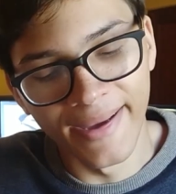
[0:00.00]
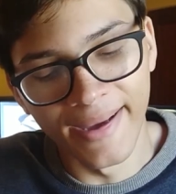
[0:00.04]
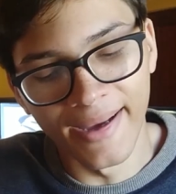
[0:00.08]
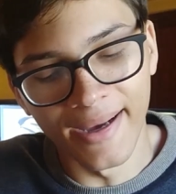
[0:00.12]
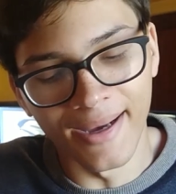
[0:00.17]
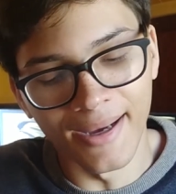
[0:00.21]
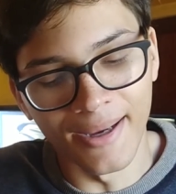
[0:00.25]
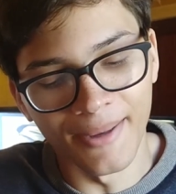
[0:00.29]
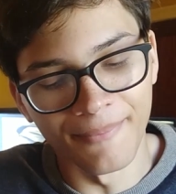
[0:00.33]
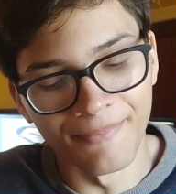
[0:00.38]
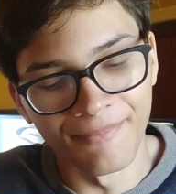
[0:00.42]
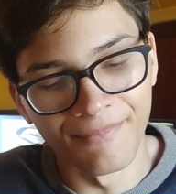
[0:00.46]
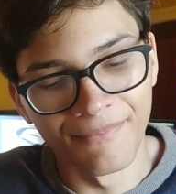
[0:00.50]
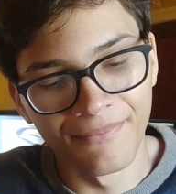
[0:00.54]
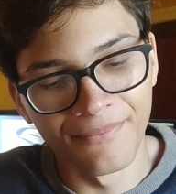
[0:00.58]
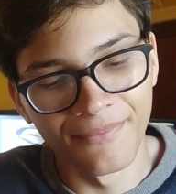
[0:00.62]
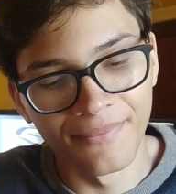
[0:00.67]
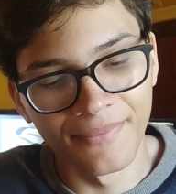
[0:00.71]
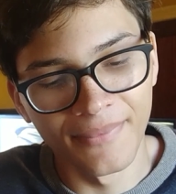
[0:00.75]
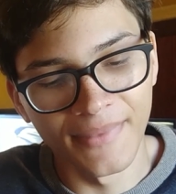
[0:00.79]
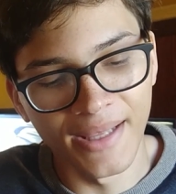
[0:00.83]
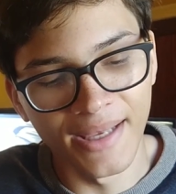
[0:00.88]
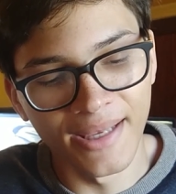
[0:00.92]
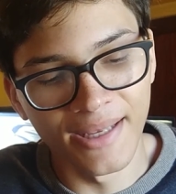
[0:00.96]
and
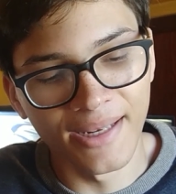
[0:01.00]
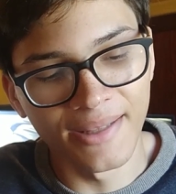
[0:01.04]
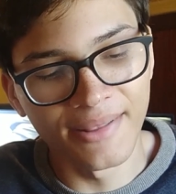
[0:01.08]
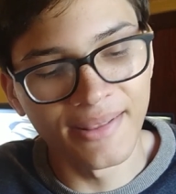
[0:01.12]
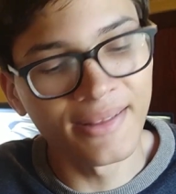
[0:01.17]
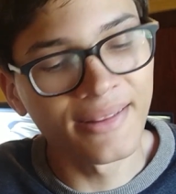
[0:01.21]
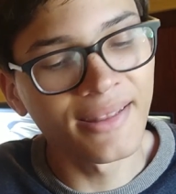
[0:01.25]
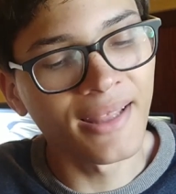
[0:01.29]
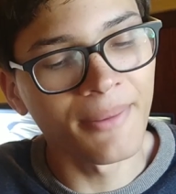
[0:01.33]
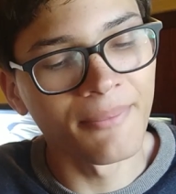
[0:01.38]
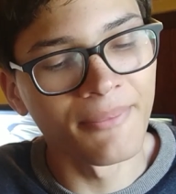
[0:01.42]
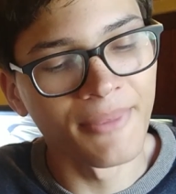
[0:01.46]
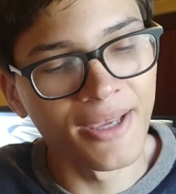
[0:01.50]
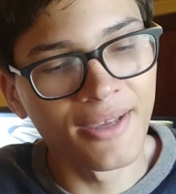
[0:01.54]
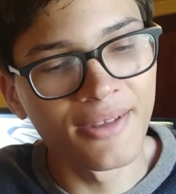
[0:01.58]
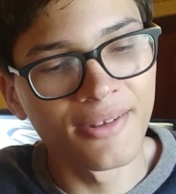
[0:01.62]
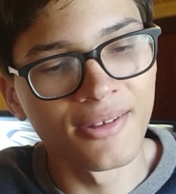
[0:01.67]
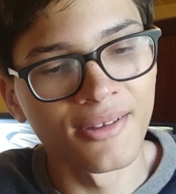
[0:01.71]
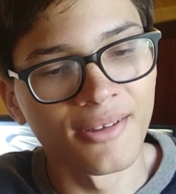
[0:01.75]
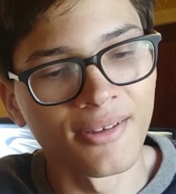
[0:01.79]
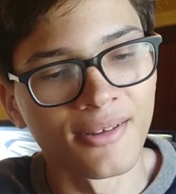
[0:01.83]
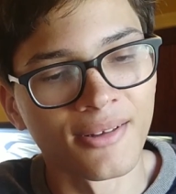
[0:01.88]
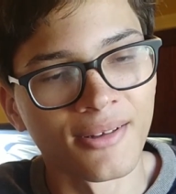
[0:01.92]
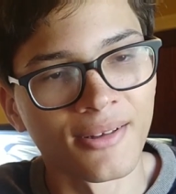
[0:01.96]
I think that makes
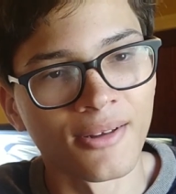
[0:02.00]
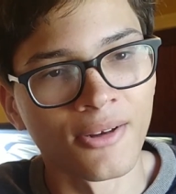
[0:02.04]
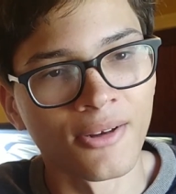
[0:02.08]
her